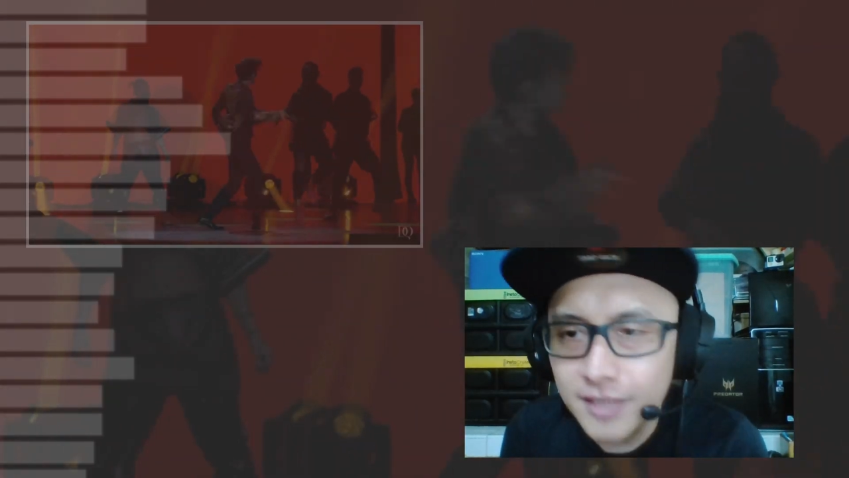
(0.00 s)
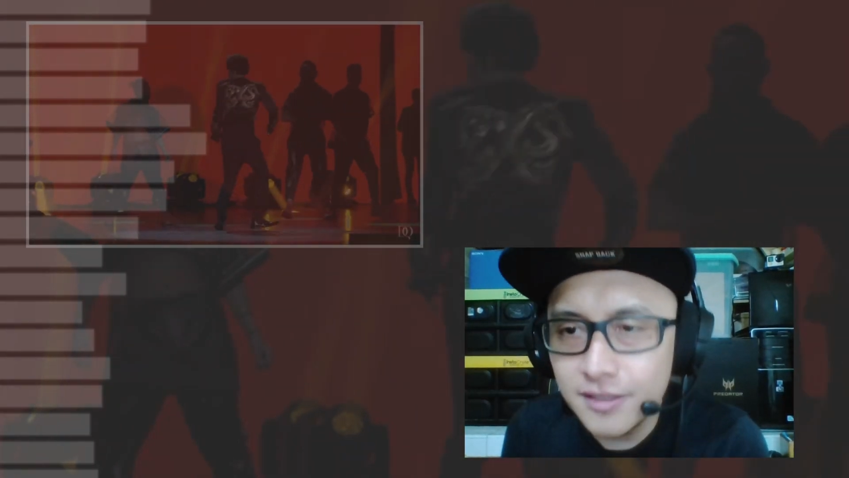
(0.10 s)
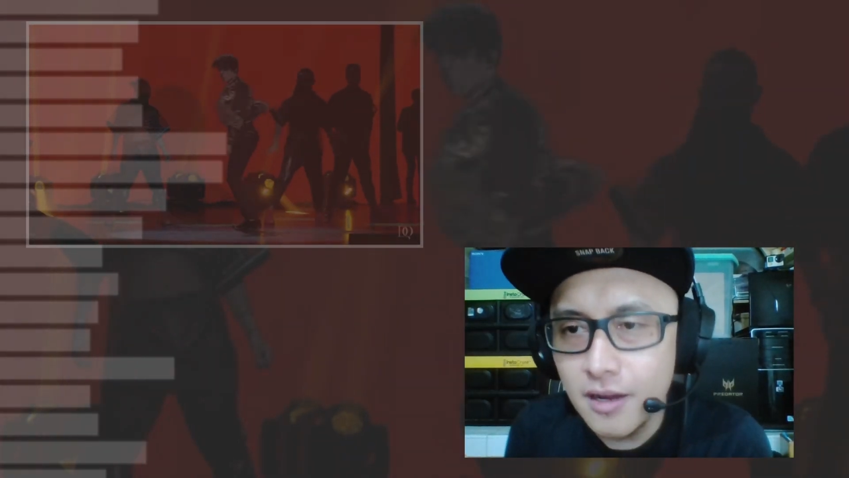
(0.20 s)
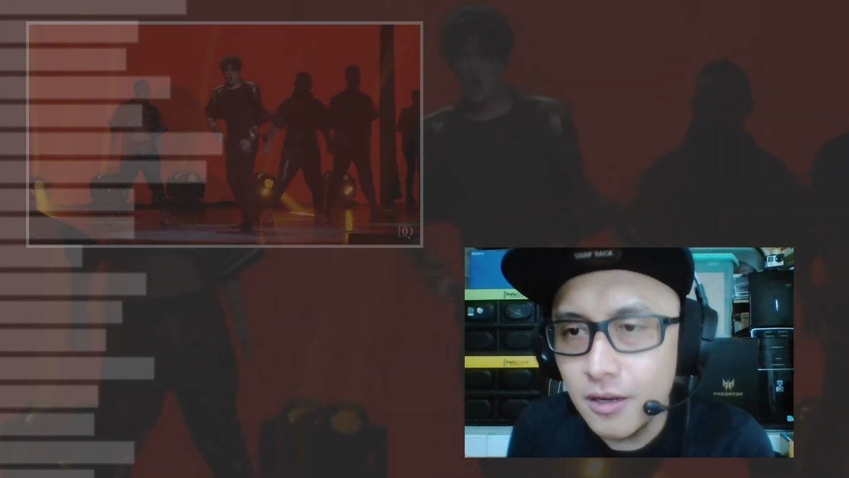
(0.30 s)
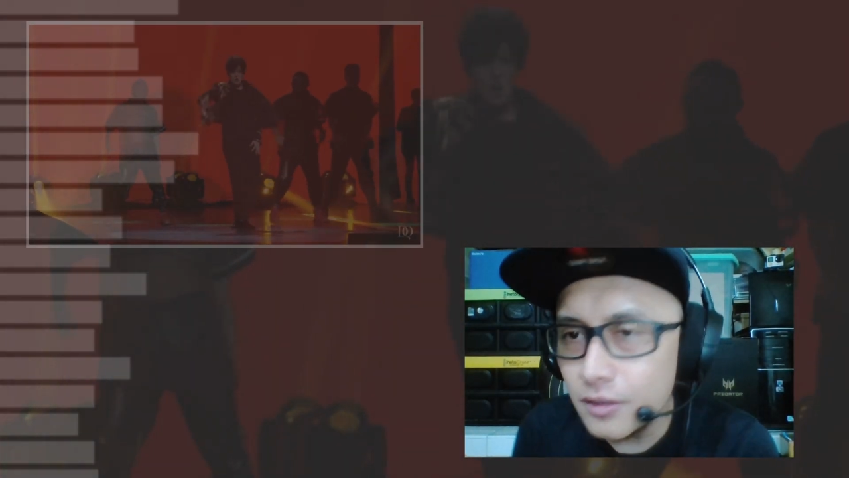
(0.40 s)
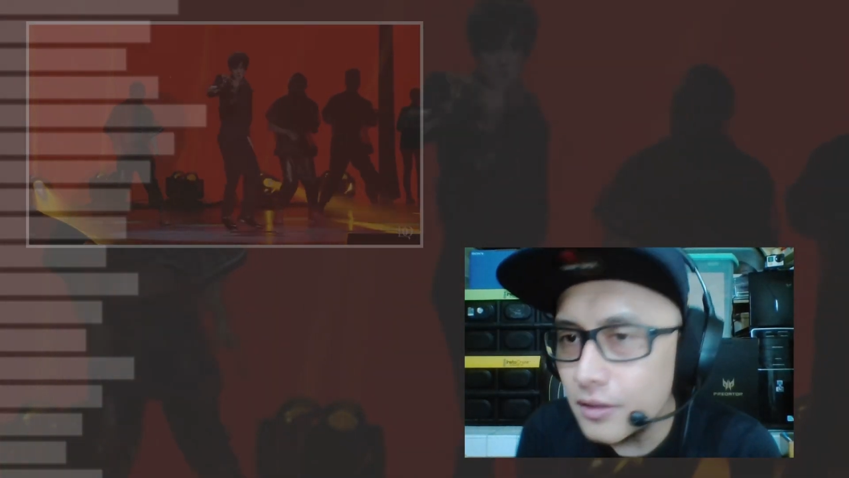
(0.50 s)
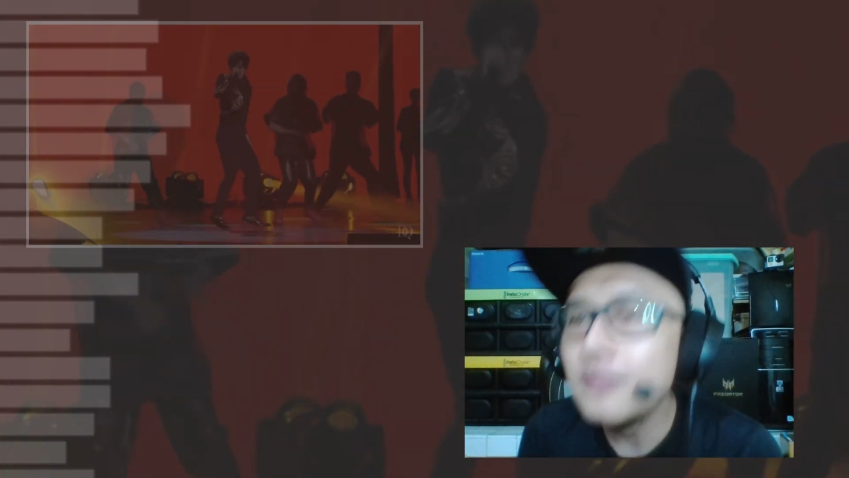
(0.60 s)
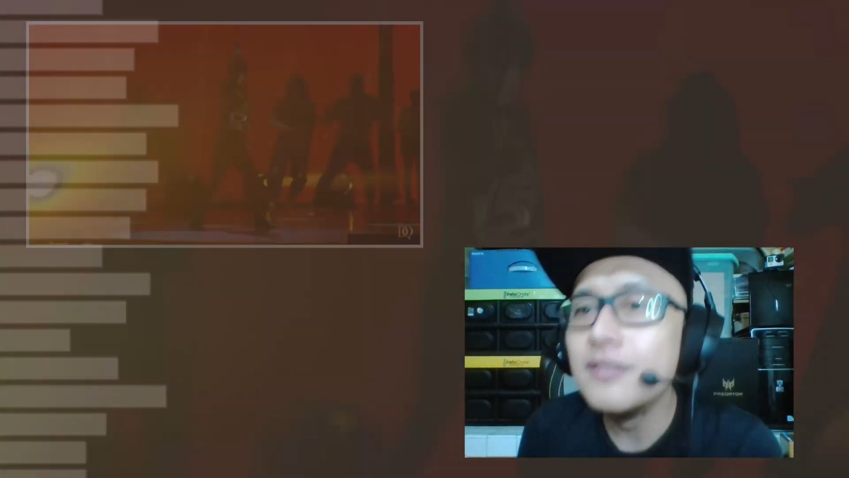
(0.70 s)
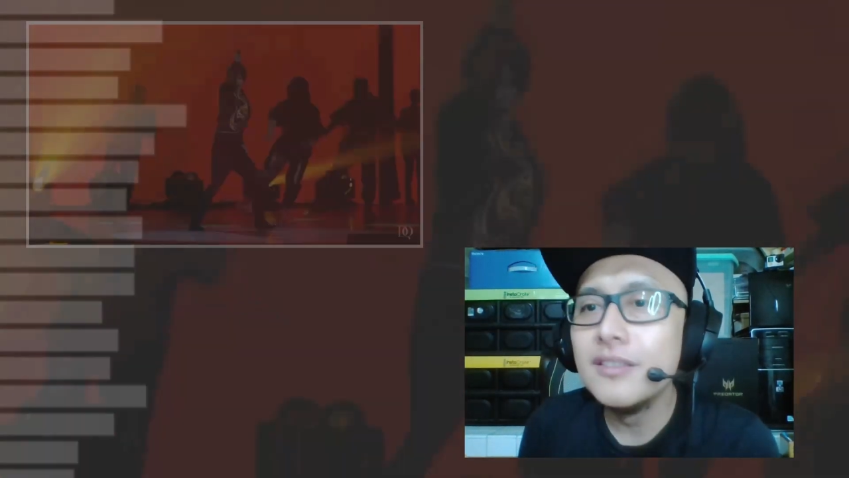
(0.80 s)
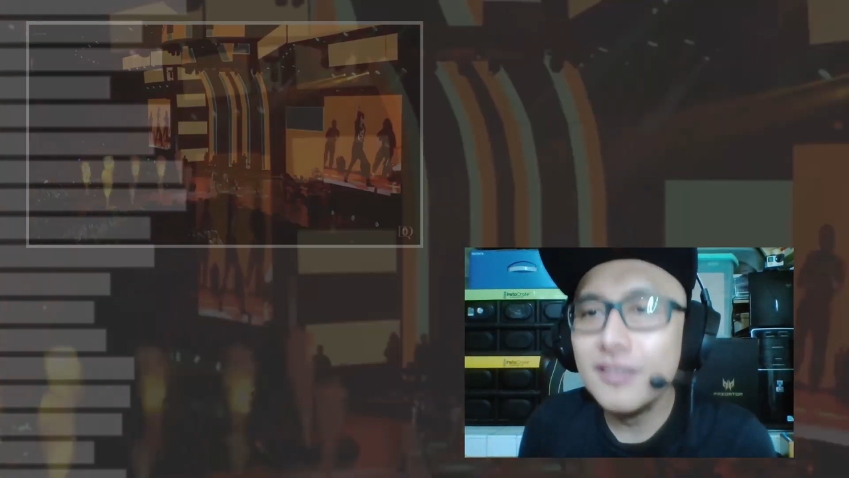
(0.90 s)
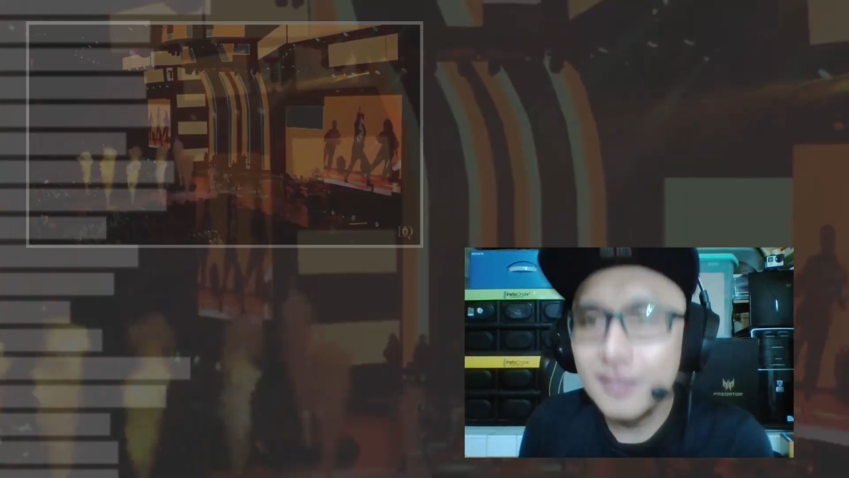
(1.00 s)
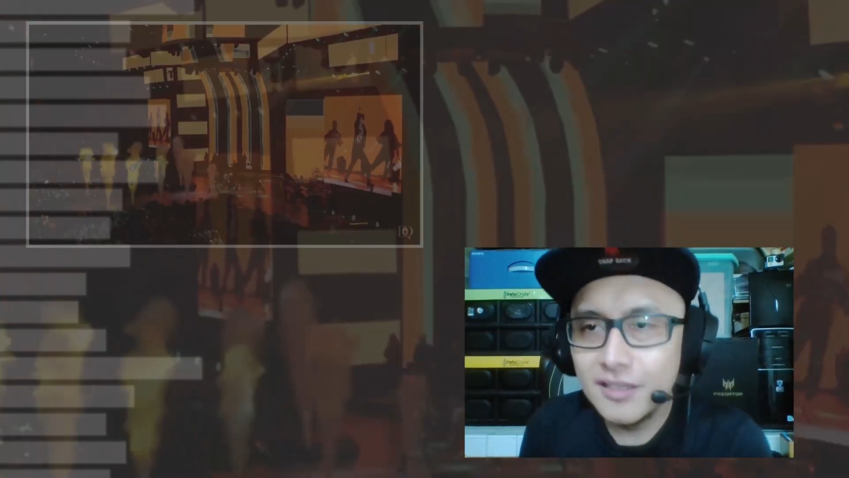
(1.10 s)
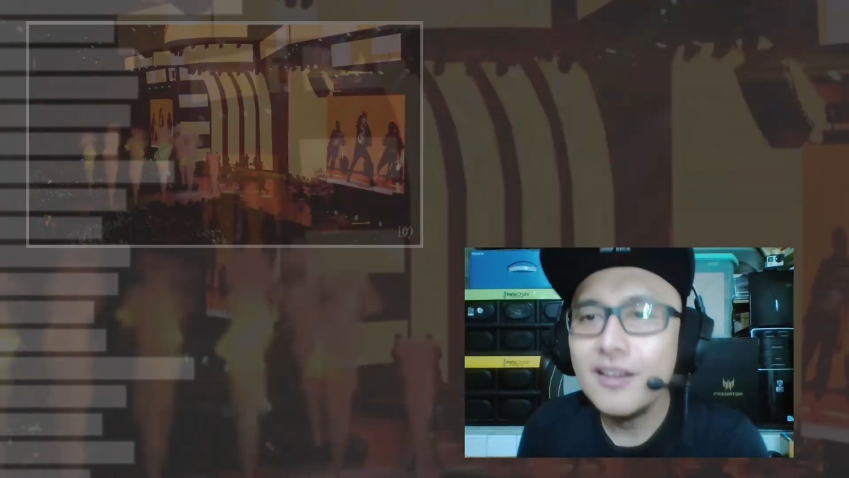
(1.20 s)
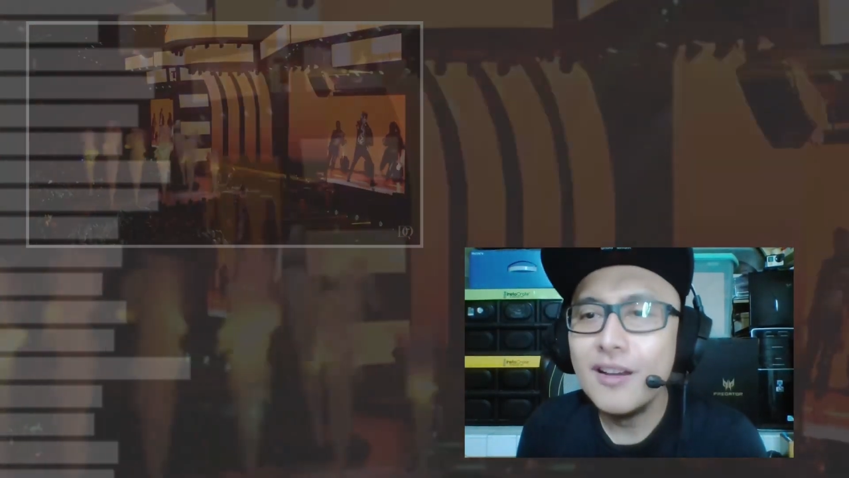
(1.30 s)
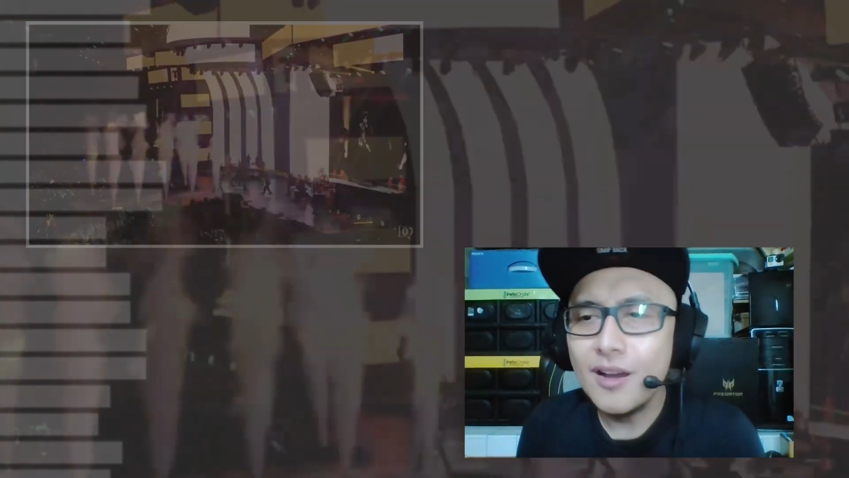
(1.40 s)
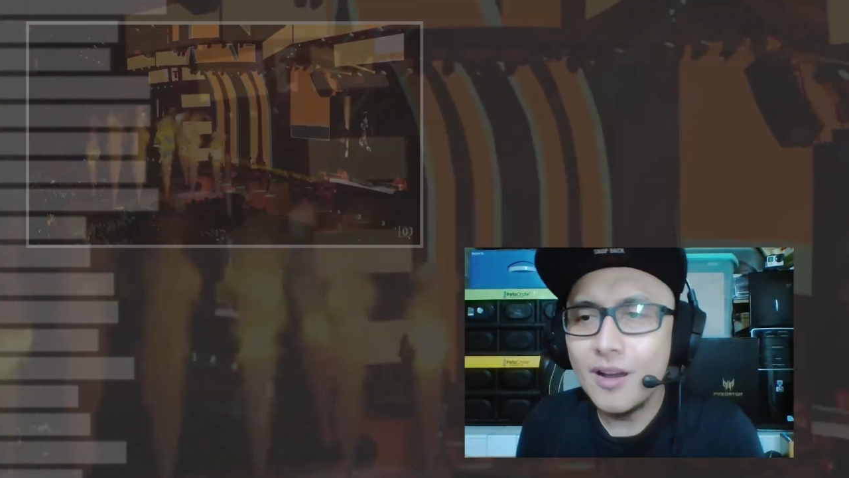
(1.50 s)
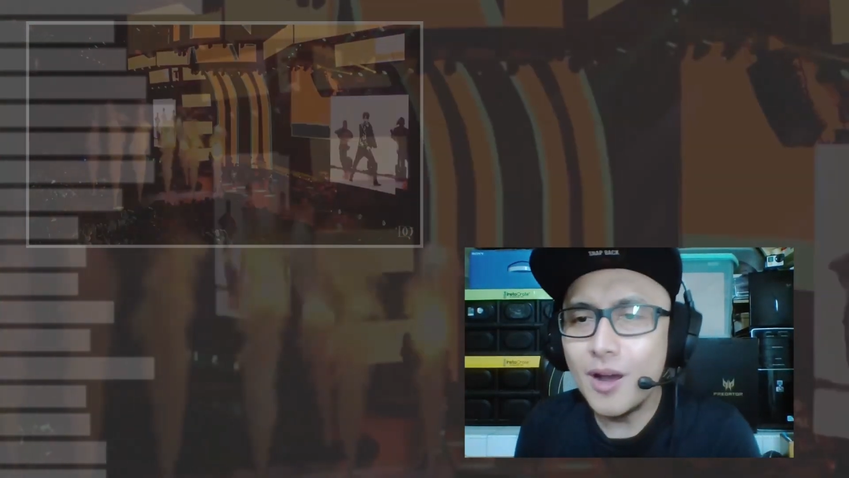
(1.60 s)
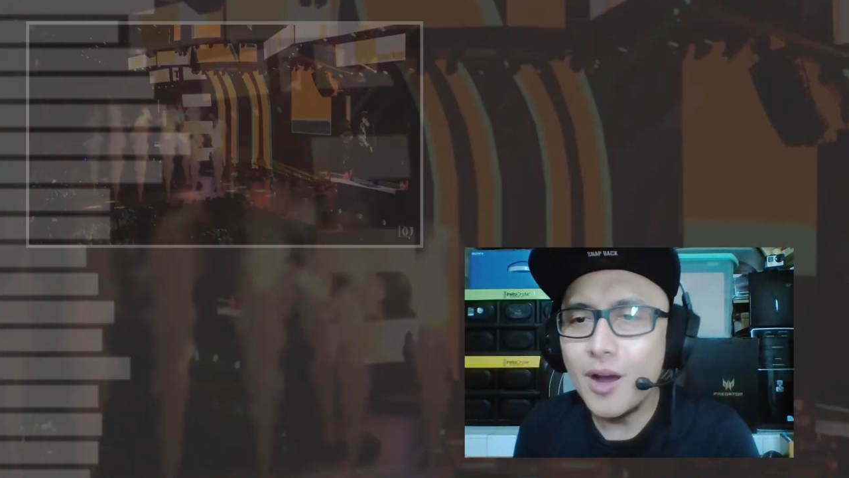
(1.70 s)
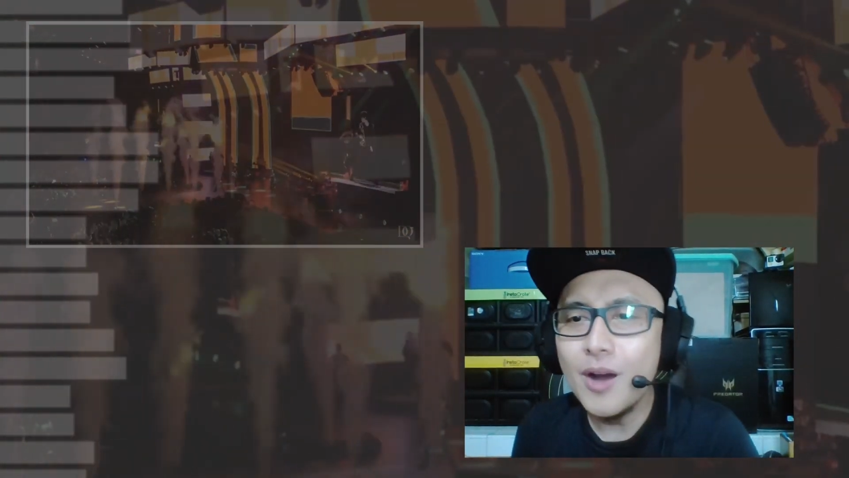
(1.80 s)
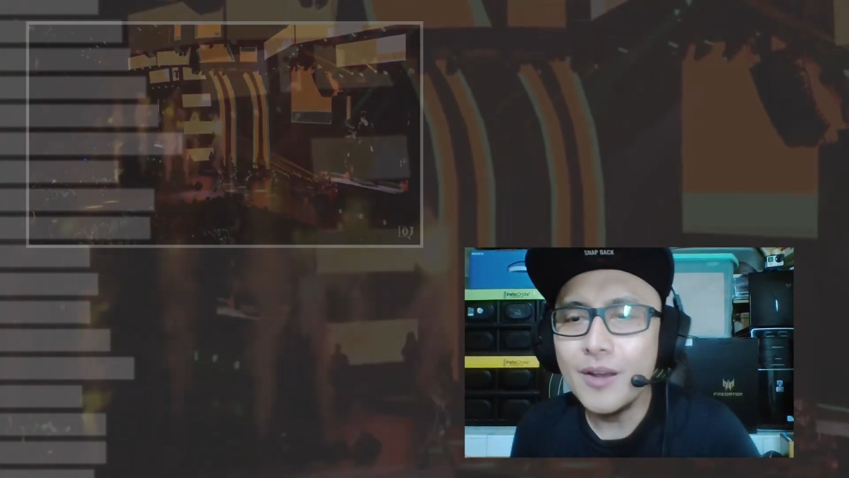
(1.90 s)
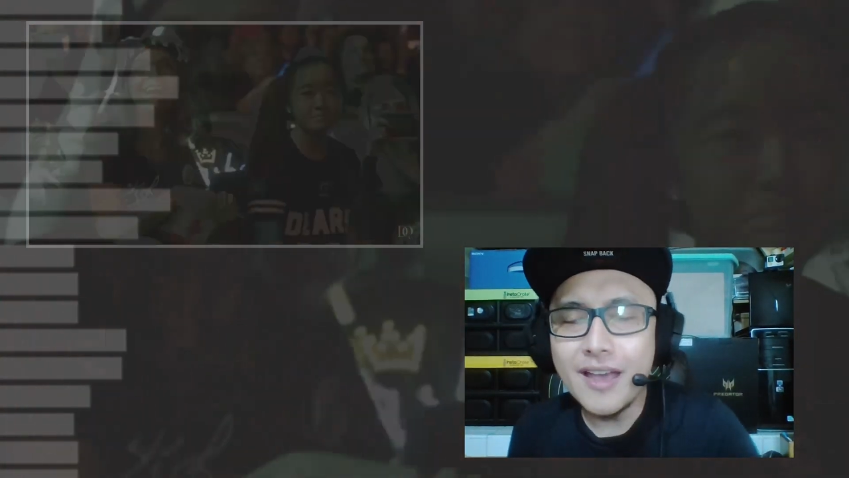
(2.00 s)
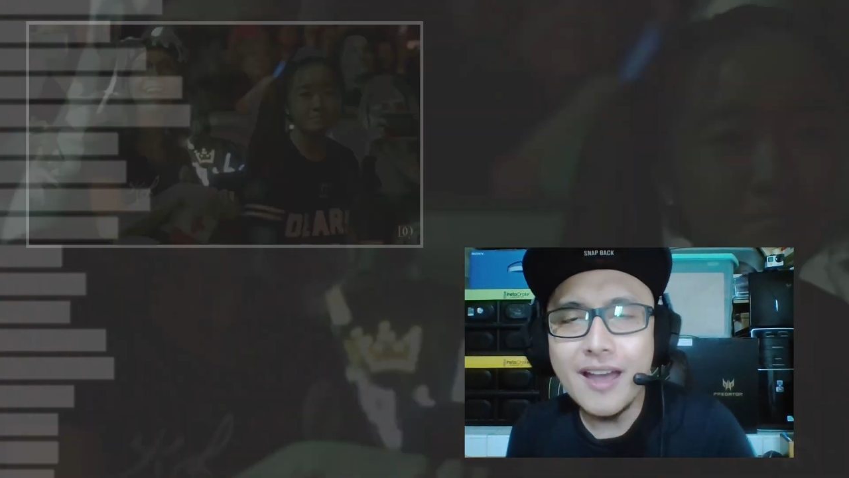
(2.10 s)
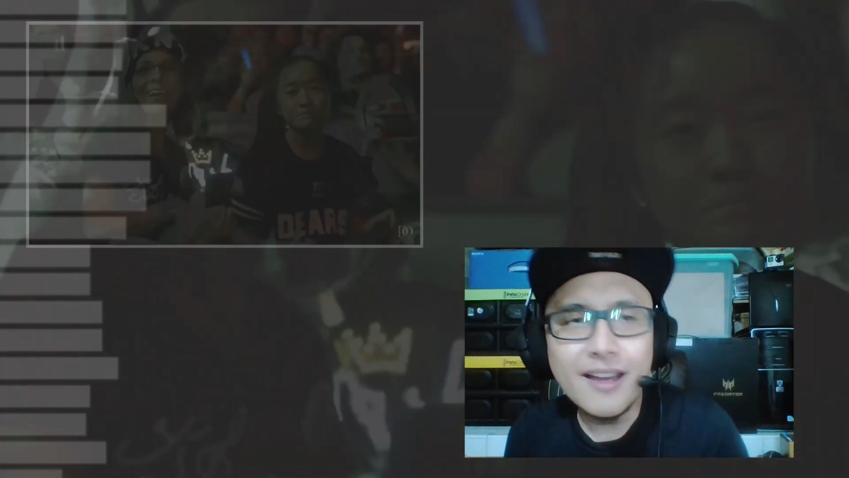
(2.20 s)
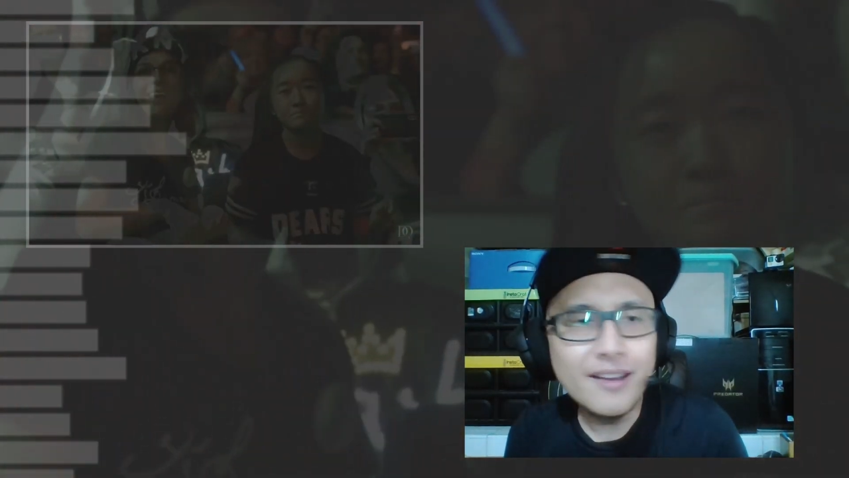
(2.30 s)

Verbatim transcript: Let's go. Oh, yeah.